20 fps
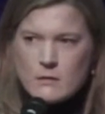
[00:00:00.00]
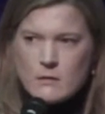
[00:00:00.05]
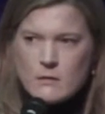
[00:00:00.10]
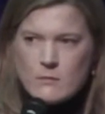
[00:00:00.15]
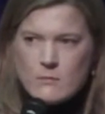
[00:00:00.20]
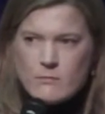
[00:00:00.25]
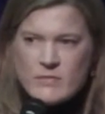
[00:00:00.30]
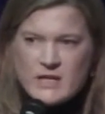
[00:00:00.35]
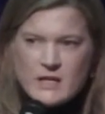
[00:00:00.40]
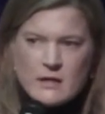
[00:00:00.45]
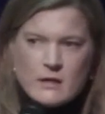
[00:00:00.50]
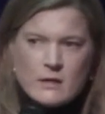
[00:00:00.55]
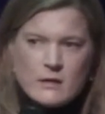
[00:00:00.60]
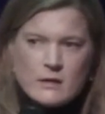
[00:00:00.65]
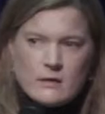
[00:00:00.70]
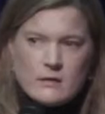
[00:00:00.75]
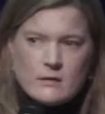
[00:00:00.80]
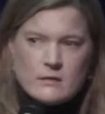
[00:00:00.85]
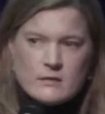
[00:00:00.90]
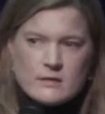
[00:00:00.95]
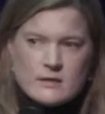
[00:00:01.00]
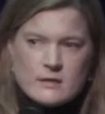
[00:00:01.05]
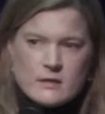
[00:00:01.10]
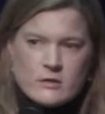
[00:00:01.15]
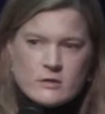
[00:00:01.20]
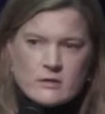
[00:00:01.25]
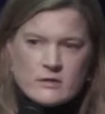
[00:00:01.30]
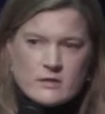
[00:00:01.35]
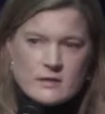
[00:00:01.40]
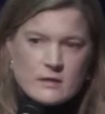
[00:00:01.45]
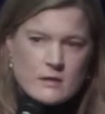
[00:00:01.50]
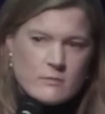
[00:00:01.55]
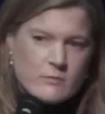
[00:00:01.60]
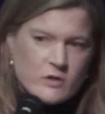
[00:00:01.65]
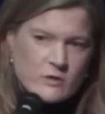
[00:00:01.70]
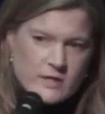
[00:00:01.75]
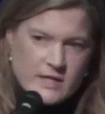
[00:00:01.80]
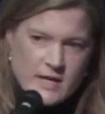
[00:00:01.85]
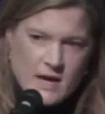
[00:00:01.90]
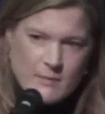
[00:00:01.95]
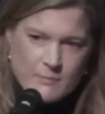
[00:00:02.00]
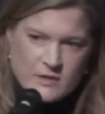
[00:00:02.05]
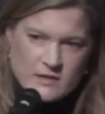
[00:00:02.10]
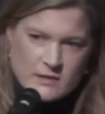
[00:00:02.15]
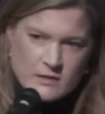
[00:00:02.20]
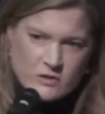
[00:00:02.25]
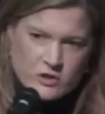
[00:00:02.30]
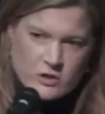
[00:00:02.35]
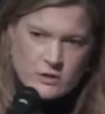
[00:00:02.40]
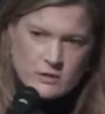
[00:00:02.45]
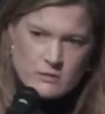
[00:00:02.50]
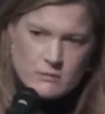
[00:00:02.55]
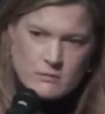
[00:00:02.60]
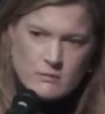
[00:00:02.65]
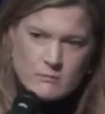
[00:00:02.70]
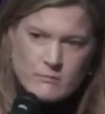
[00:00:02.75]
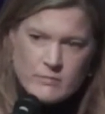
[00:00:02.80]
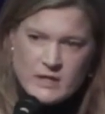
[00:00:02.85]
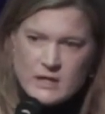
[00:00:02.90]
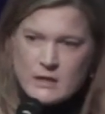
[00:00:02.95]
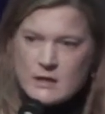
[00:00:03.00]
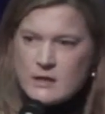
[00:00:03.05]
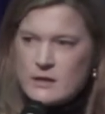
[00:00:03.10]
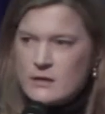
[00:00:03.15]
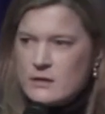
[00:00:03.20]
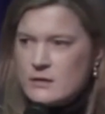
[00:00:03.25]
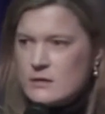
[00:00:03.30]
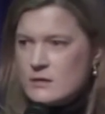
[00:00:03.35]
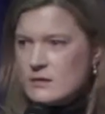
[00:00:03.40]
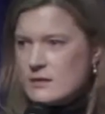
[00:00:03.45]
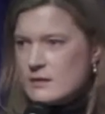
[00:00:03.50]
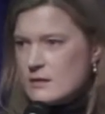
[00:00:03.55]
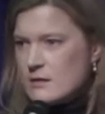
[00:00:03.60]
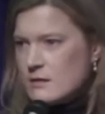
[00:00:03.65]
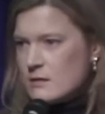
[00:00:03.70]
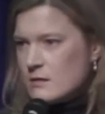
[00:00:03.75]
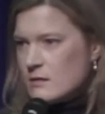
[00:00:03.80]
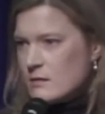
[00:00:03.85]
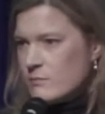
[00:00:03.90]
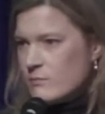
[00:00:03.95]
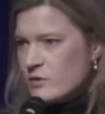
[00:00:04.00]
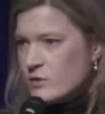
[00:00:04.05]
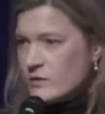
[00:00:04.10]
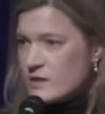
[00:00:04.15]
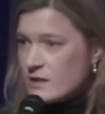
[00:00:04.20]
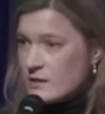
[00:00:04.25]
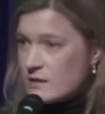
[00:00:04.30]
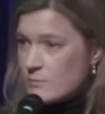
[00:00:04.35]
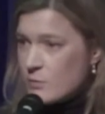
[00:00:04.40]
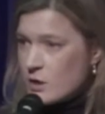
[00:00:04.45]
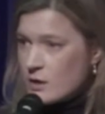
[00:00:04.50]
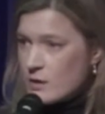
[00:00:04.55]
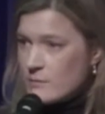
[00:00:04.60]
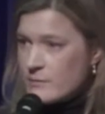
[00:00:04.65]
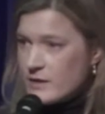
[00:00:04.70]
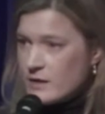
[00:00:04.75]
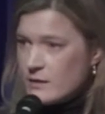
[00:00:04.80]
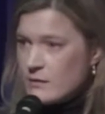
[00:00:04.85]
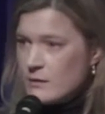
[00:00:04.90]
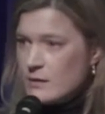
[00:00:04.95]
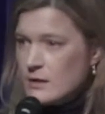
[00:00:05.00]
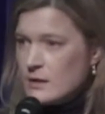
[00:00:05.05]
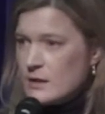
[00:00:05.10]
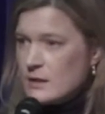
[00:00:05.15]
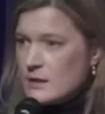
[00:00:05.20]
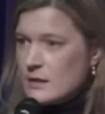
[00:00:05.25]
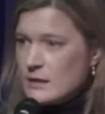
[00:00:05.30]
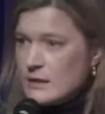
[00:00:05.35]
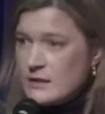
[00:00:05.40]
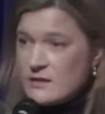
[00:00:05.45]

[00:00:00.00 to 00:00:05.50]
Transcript: because there's community opposition, because the building department is